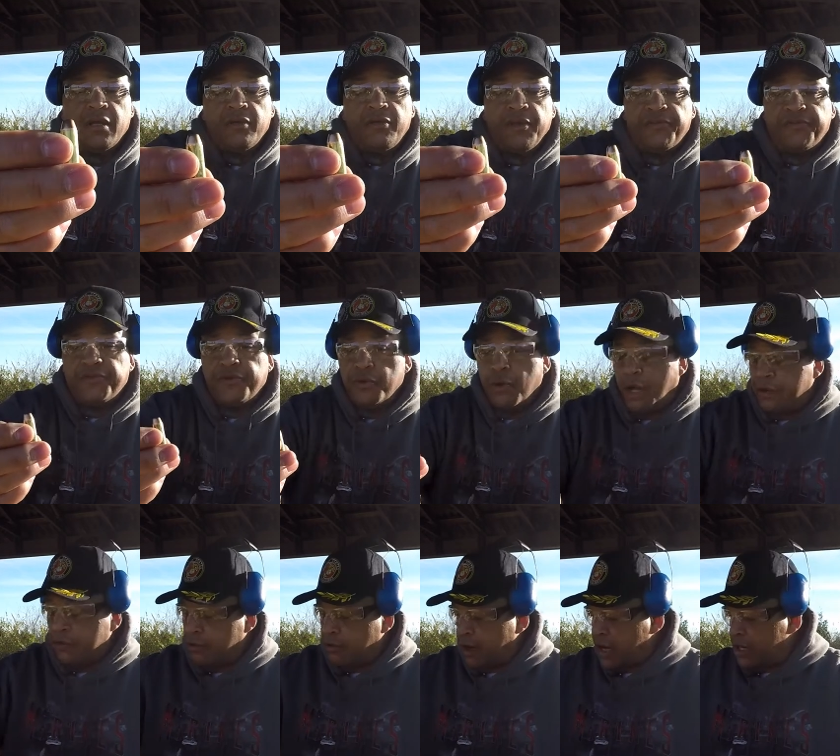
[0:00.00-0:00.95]
This two
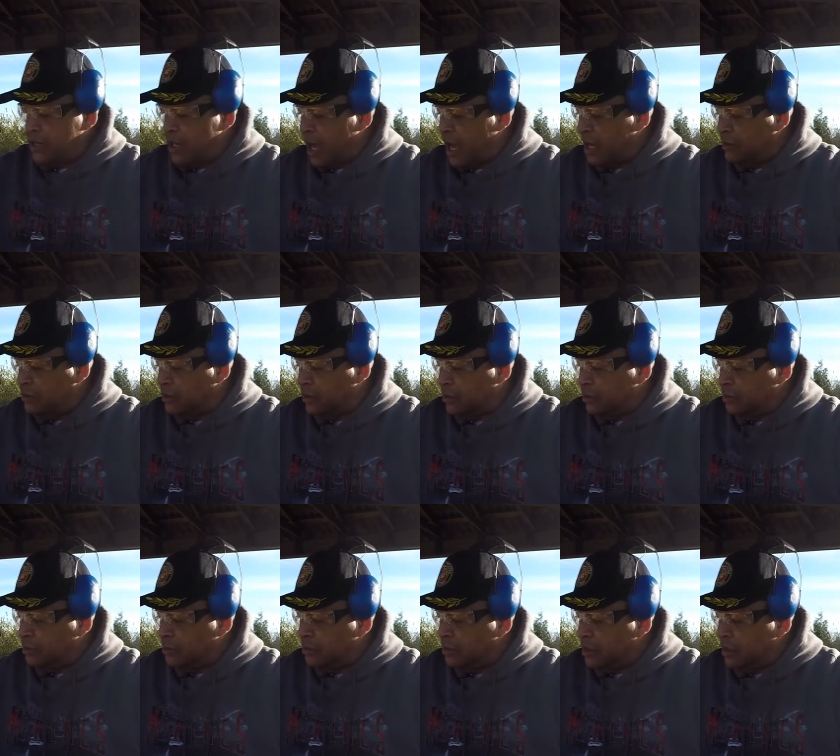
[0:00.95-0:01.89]
hundred grain Nosler
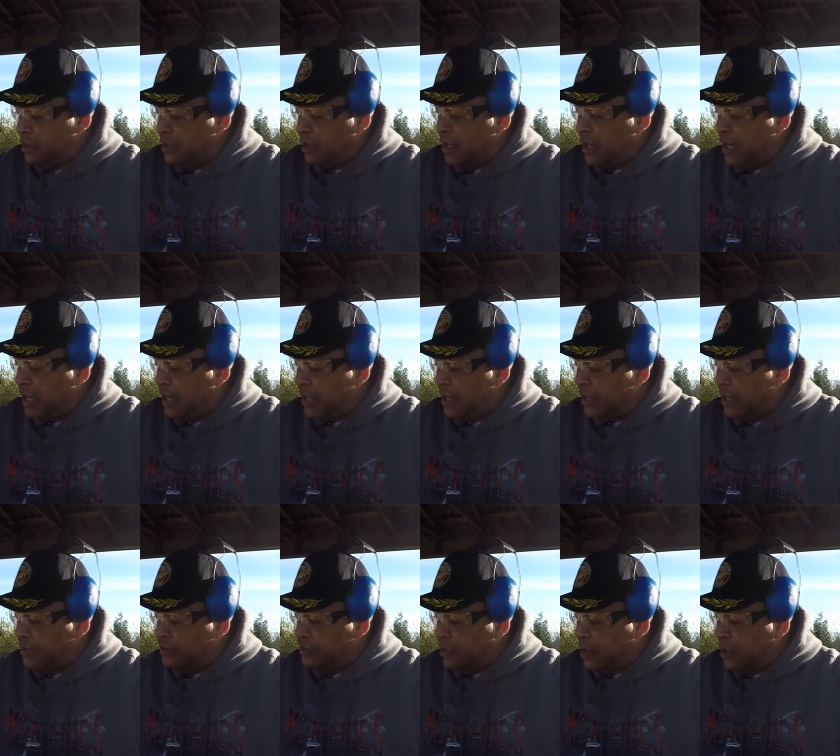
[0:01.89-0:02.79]
uh, is